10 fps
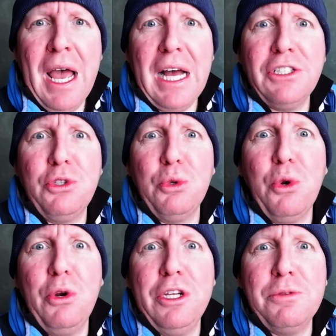
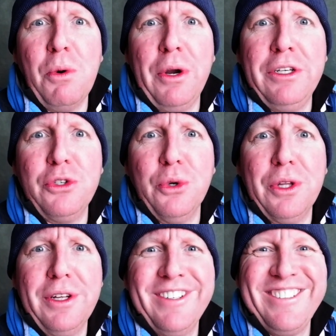acetone on this morning. So
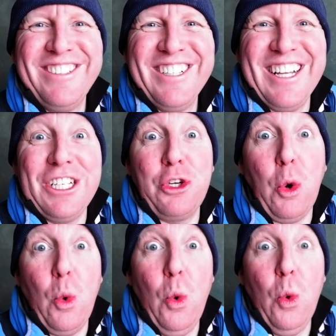let's go.